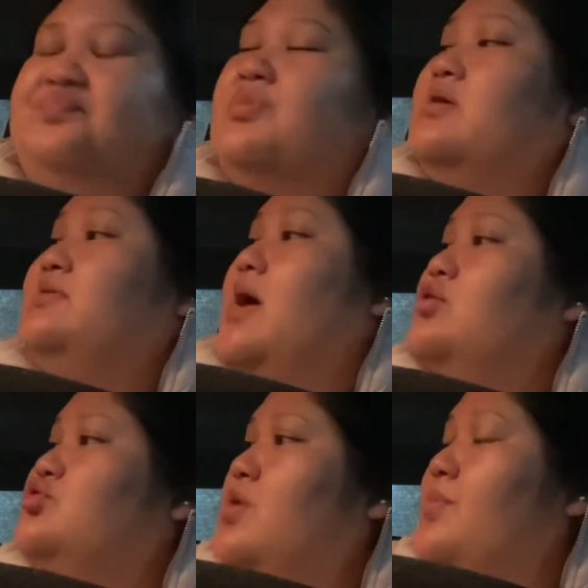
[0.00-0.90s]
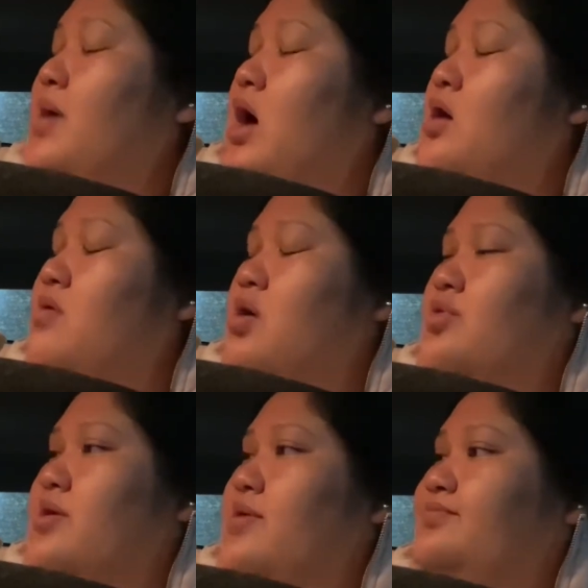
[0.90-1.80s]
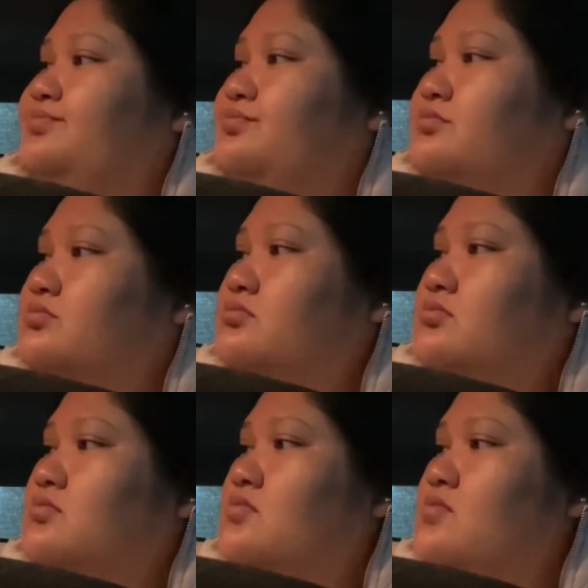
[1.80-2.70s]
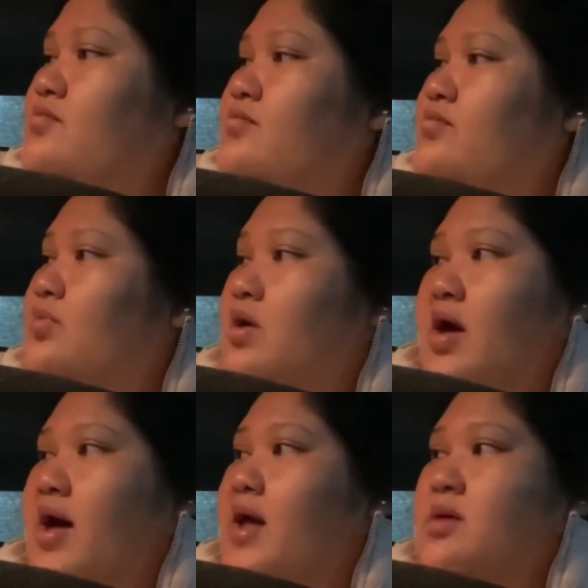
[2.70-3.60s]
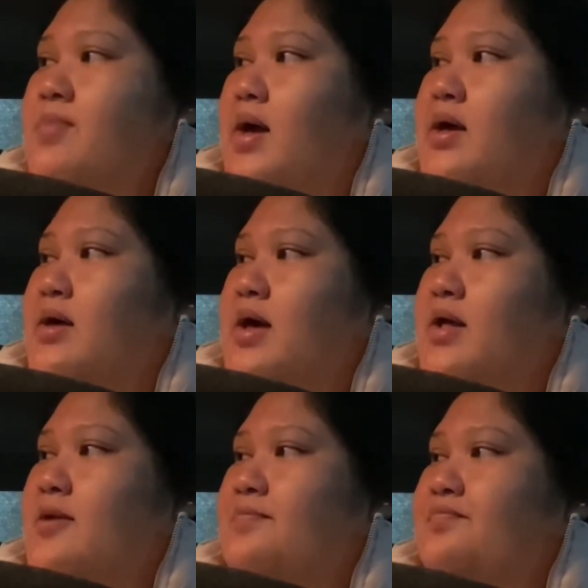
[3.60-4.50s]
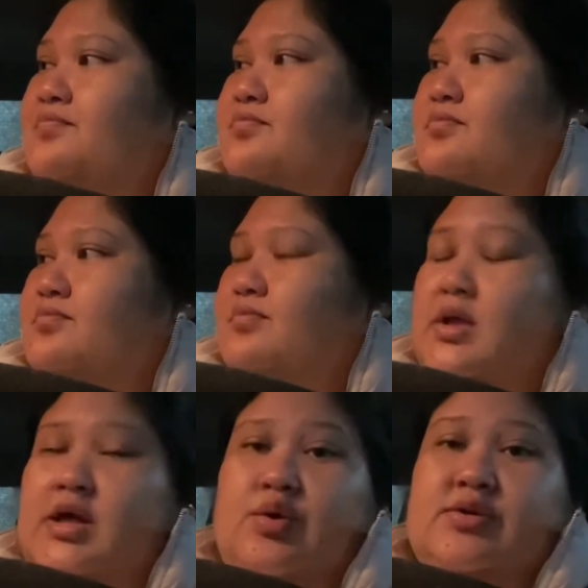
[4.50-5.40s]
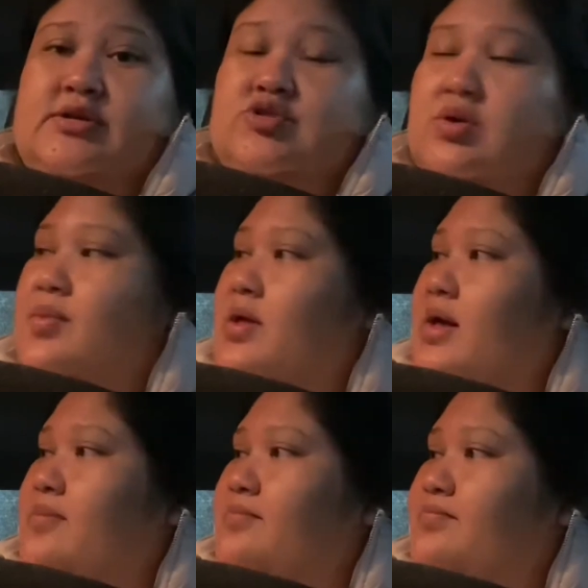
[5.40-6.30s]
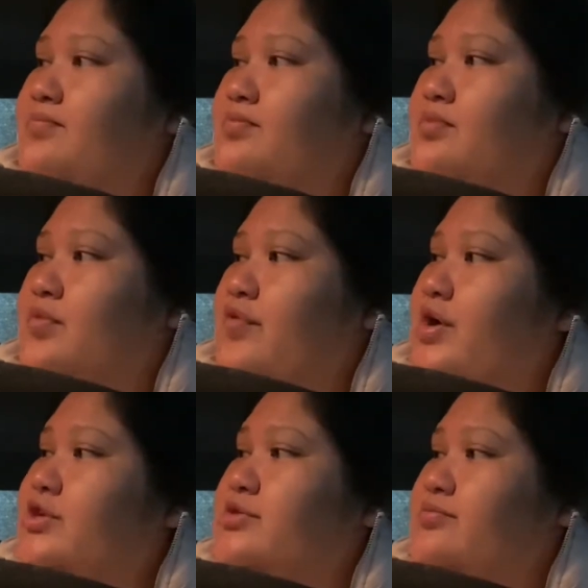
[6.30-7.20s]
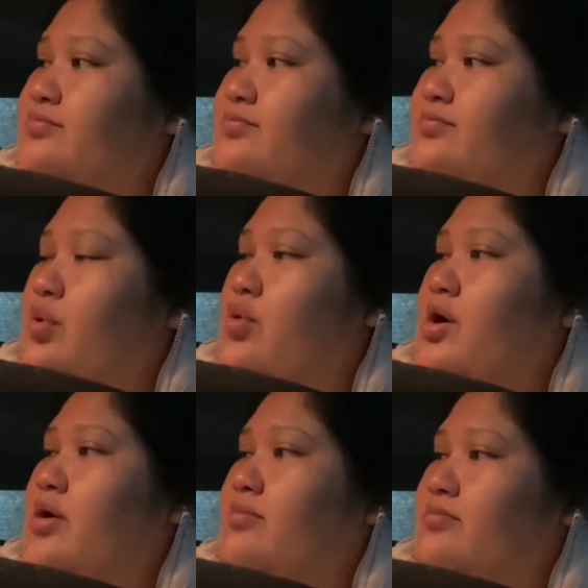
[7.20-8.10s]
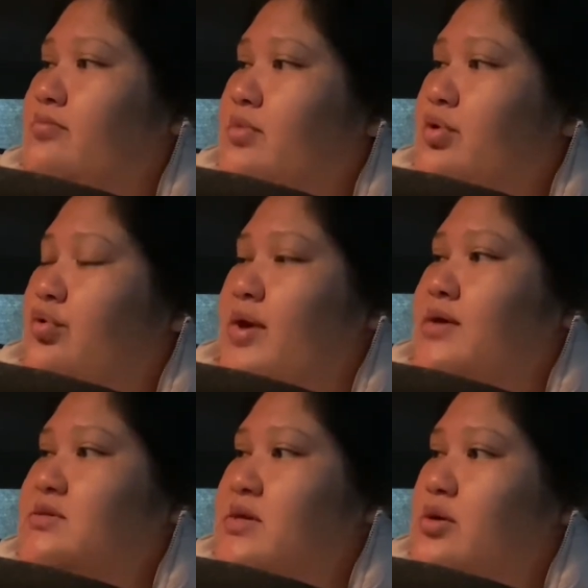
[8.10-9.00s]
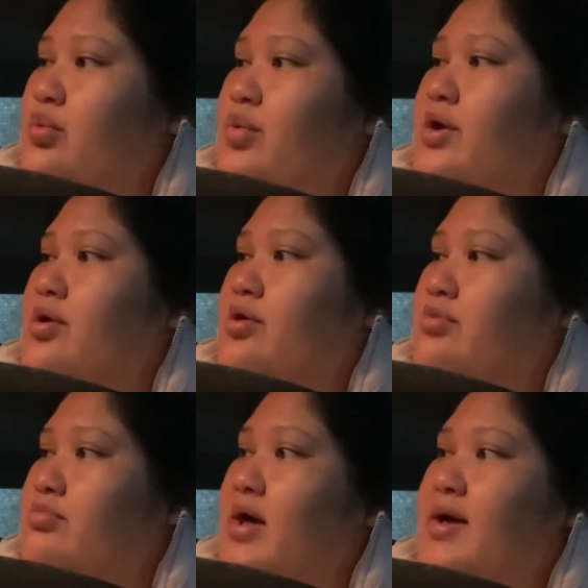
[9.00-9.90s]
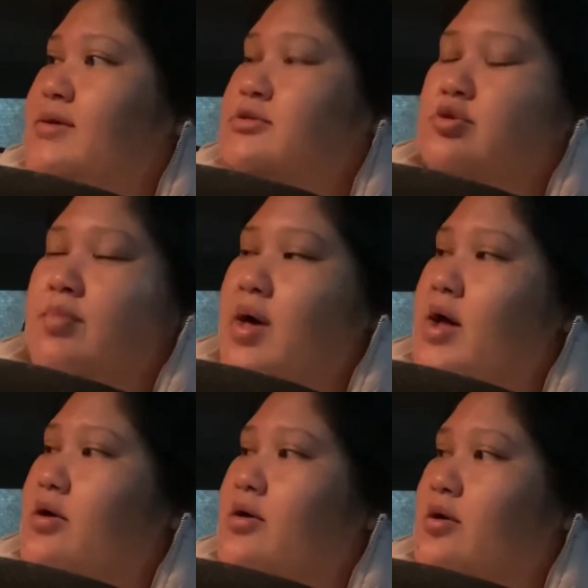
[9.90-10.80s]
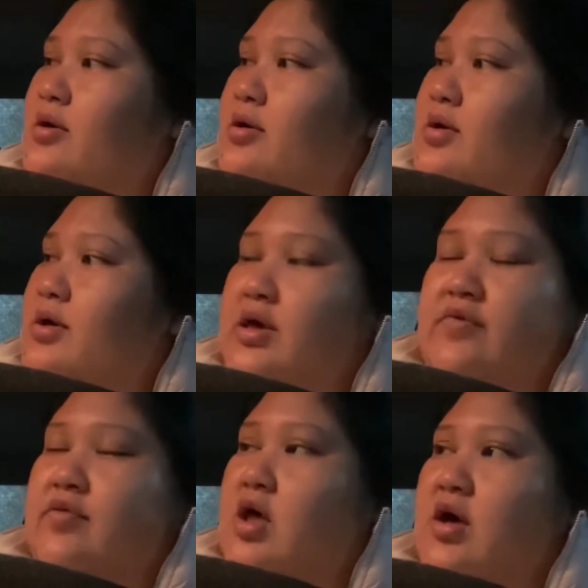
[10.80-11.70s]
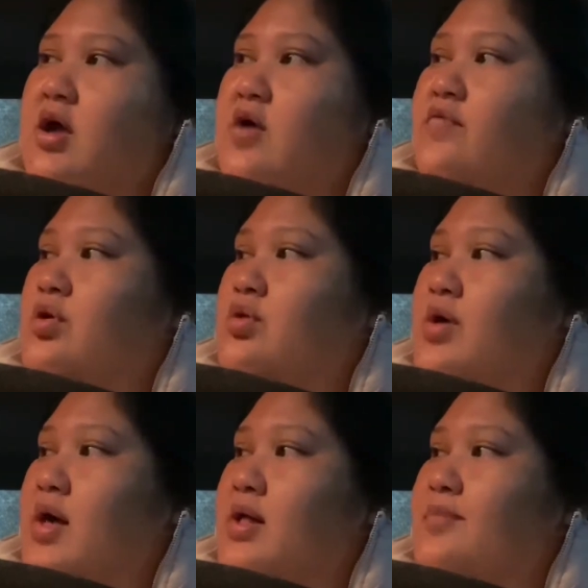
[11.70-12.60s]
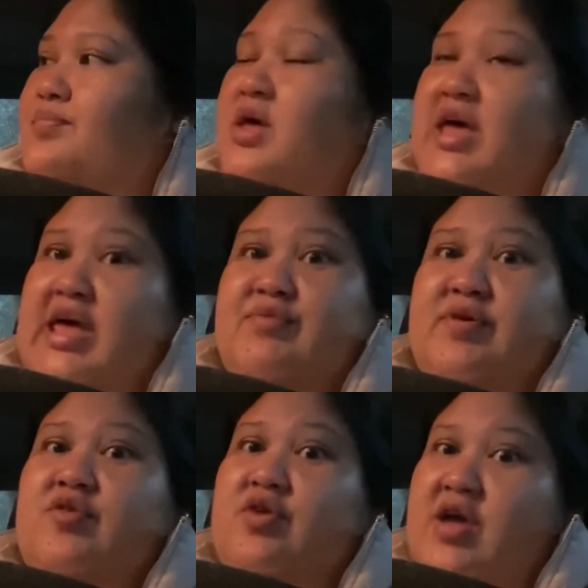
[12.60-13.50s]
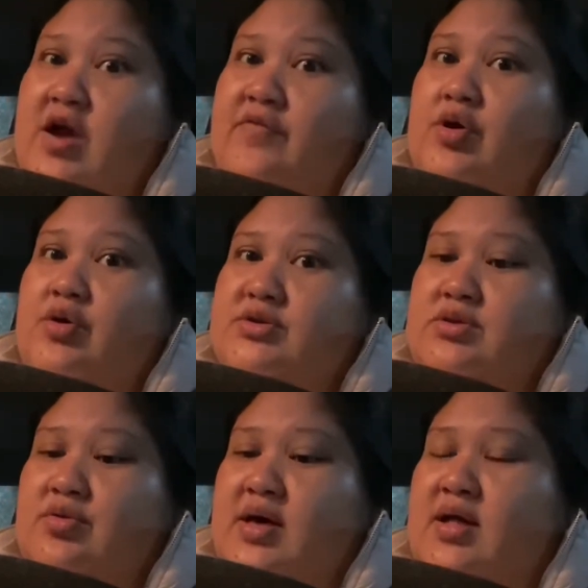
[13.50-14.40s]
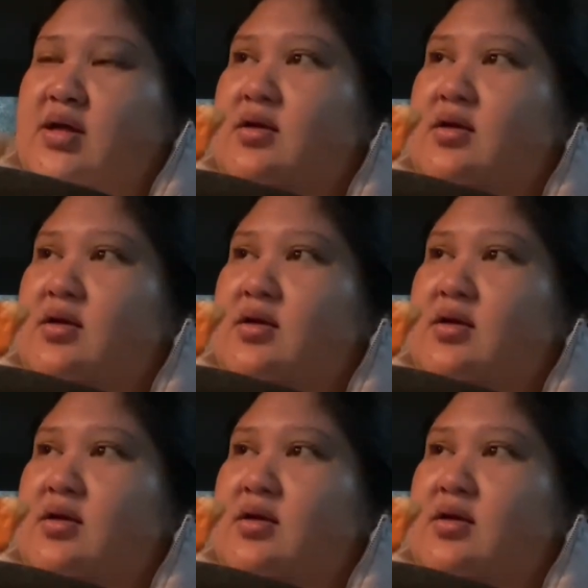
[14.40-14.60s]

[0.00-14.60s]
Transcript: Donald Trump got Corona. Oh. Yeah, anybody can get it. You don't discriminate. Rich, poor, crazy, weirdo, nice, don't matter. If you're not careful, you get it. Even if you're careful, you still get it.